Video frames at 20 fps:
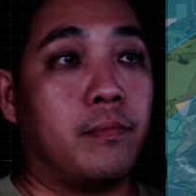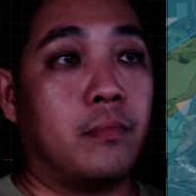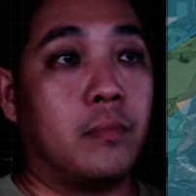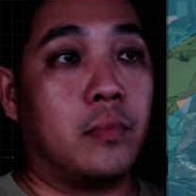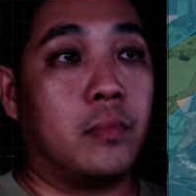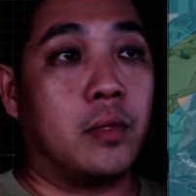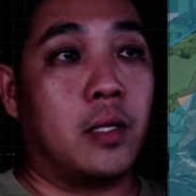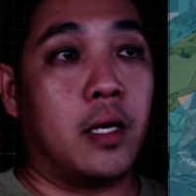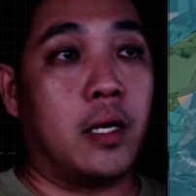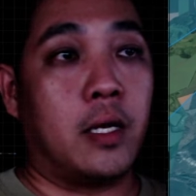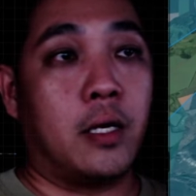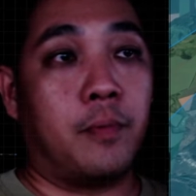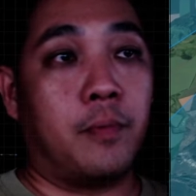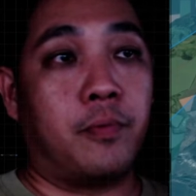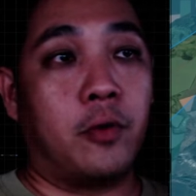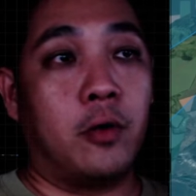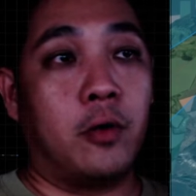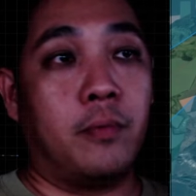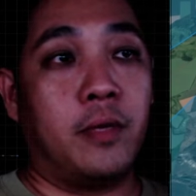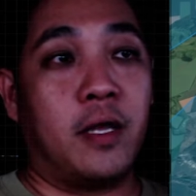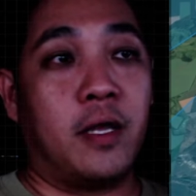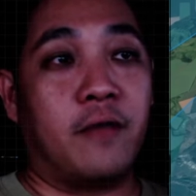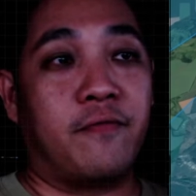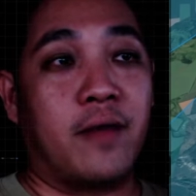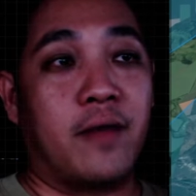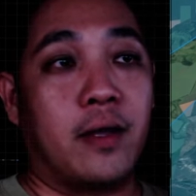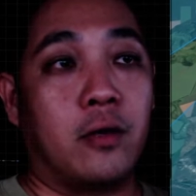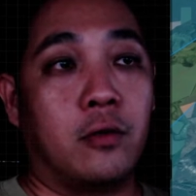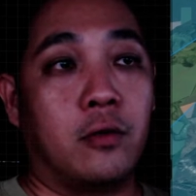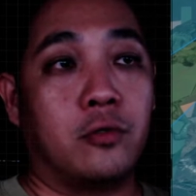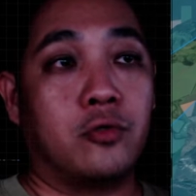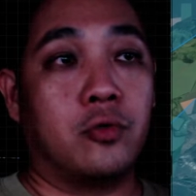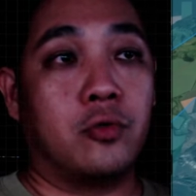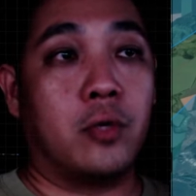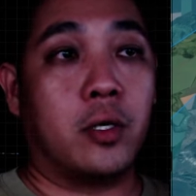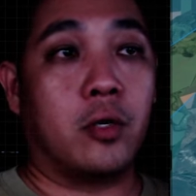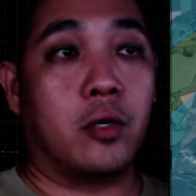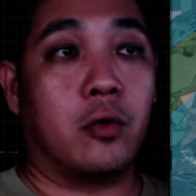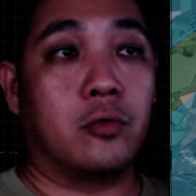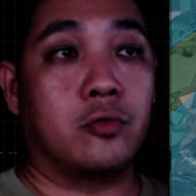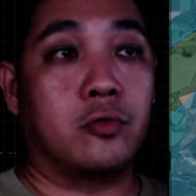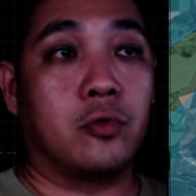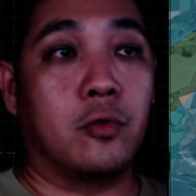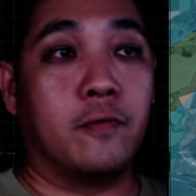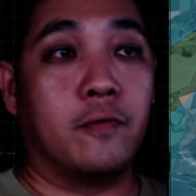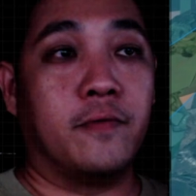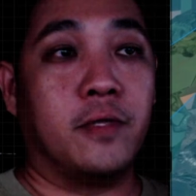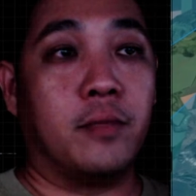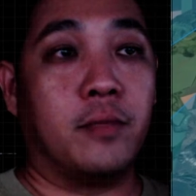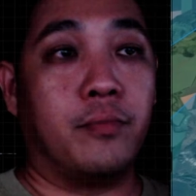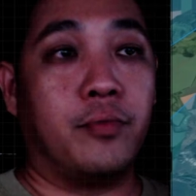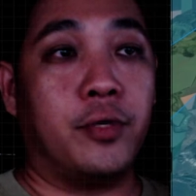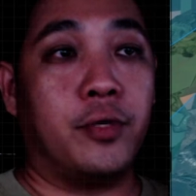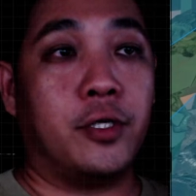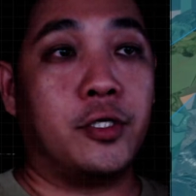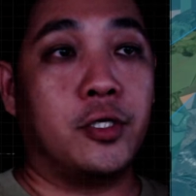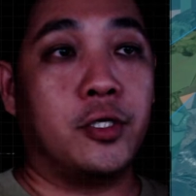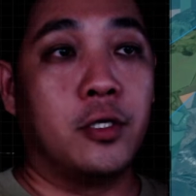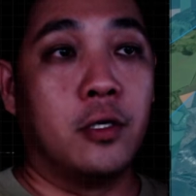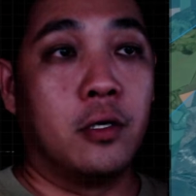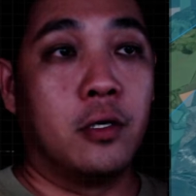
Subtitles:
they probably have fire control and control over the breach.